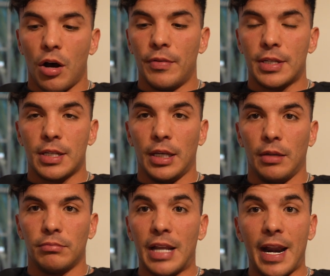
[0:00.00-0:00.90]

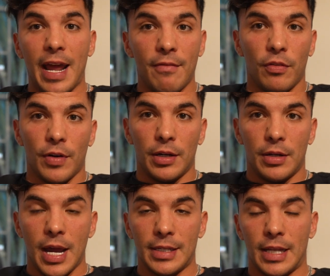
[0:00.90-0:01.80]
Obviously, not everyone
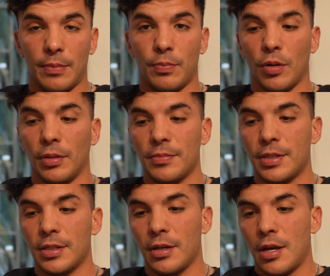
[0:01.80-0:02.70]
has that
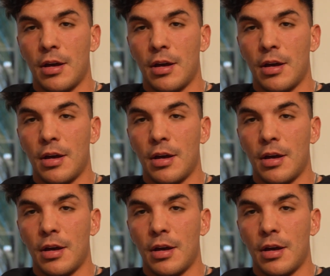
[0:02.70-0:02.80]
problems.